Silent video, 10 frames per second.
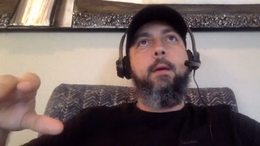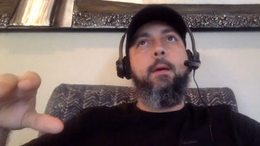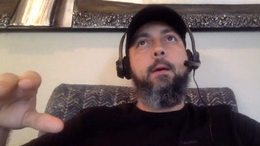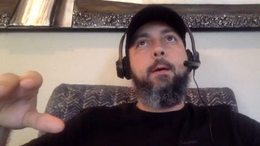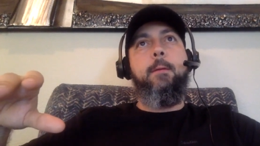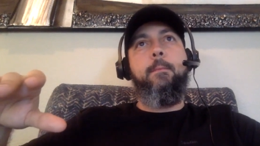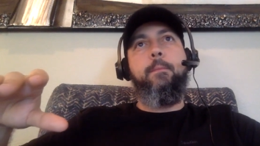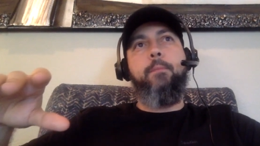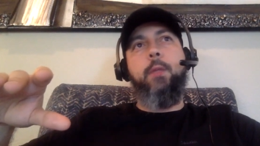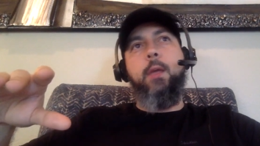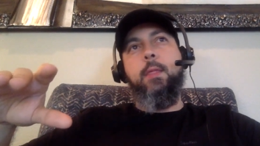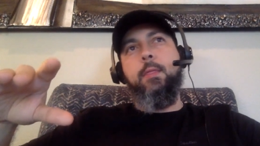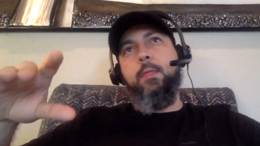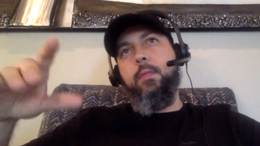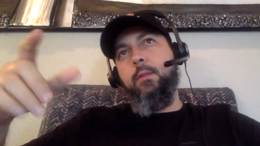Um,
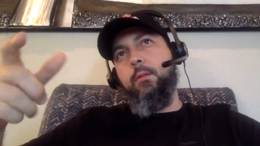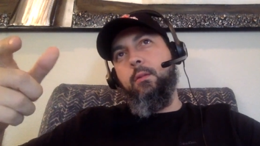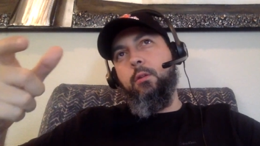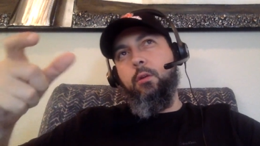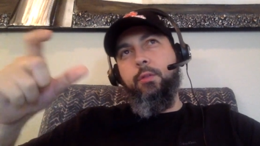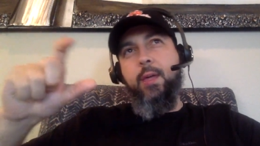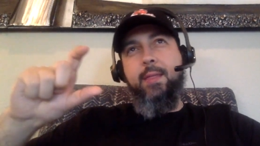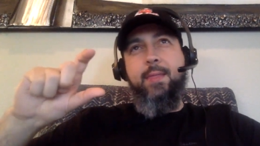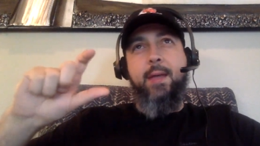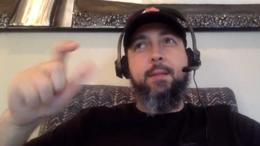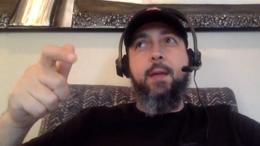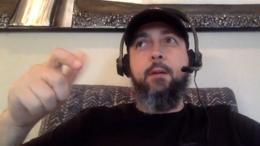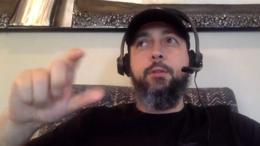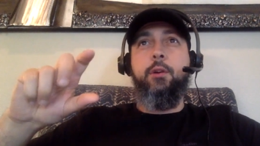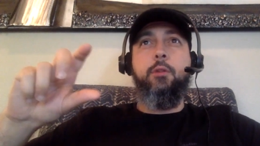and you know, that that
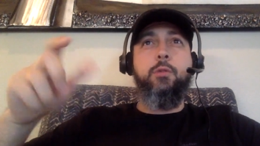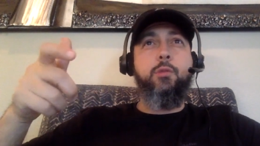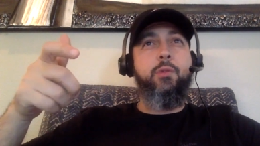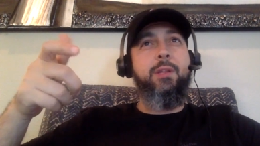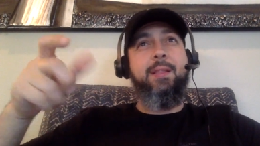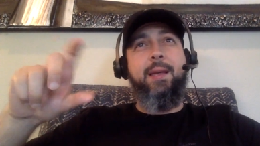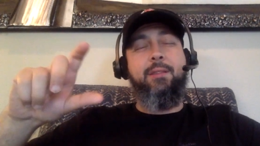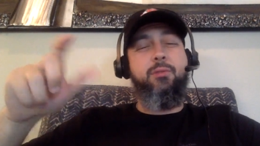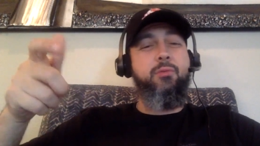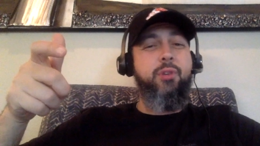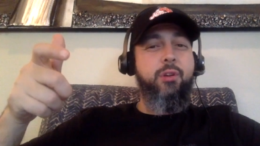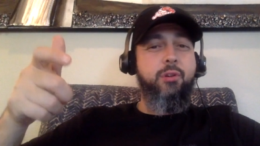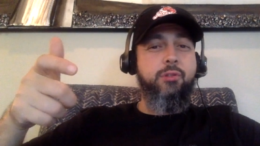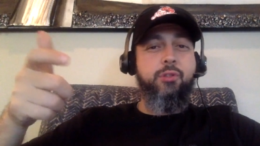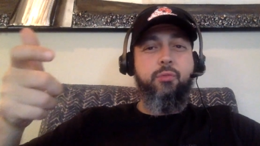downturn was really like two
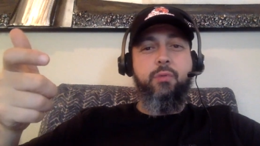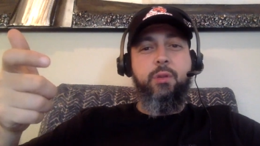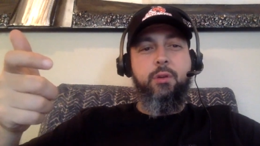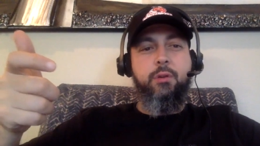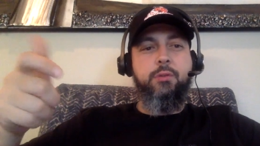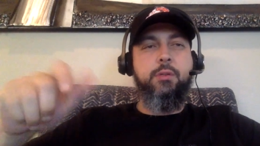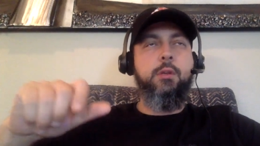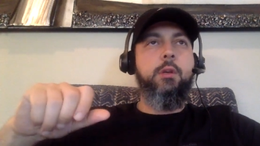years, three years,